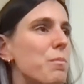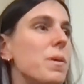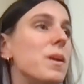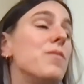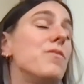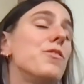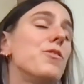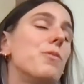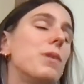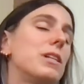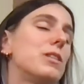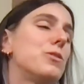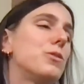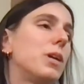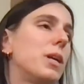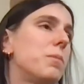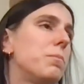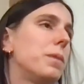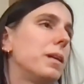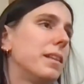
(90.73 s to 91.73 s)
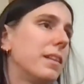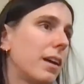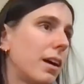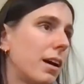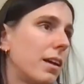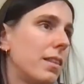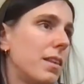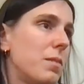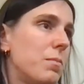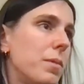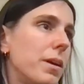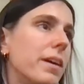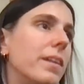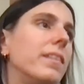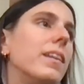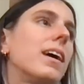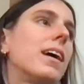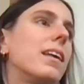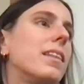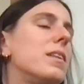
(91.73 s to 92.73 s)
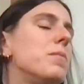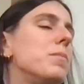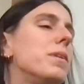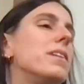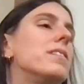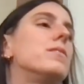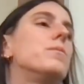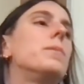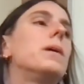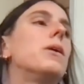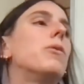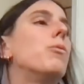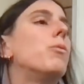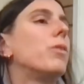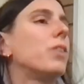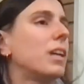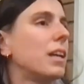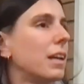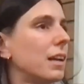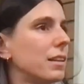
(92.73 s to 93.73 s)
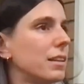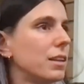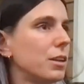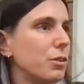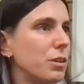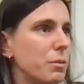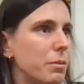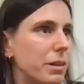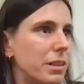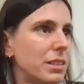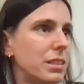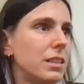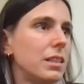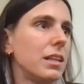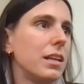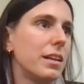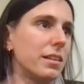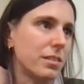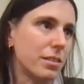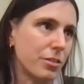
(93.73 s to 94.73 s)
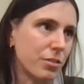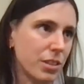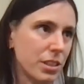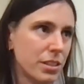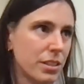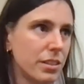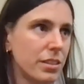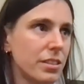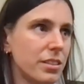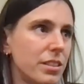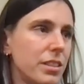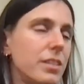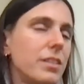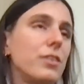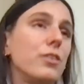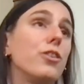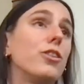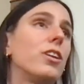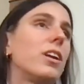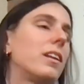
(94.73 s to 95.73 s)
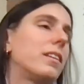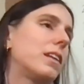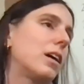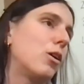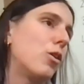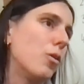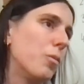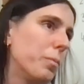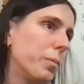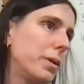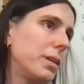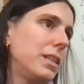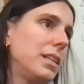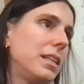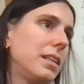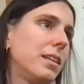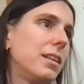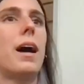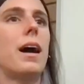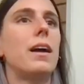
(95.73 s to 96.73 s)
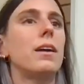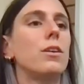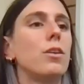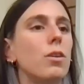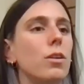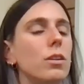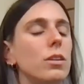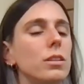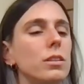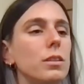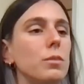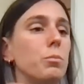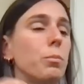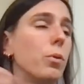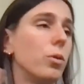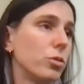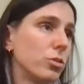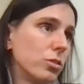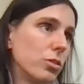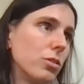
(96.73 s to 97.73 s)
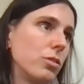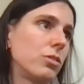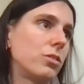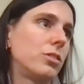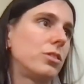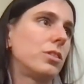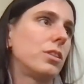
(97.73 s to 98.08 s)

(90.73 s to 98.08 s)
if you want to keep in the academia is being working at the university as a researcher, not at a company, are called postdocs.